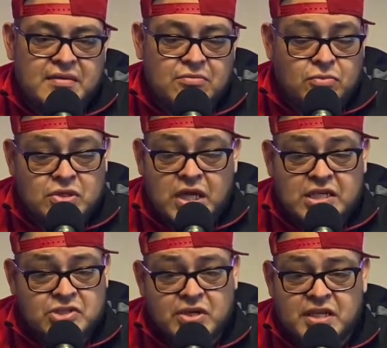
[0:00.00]
We're talking
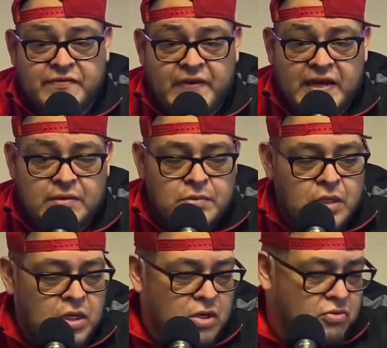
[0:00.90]
strictly fighting.
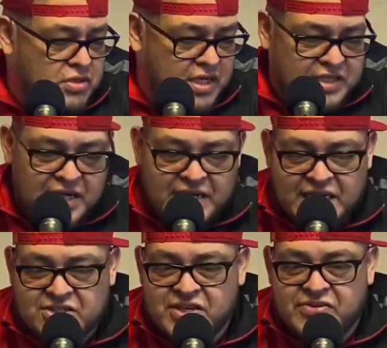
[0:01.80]
We're not talking
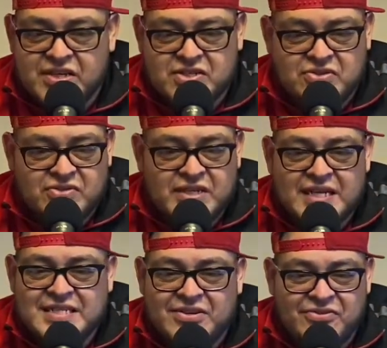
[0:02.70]

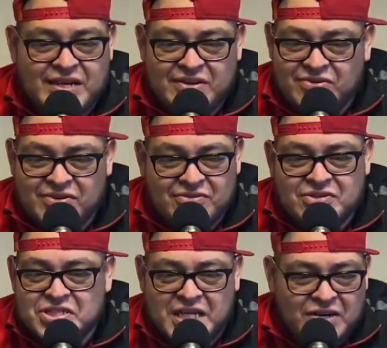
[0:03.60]
extracurricular
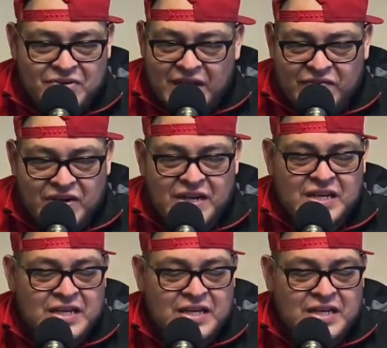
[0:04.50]
shit, whatever.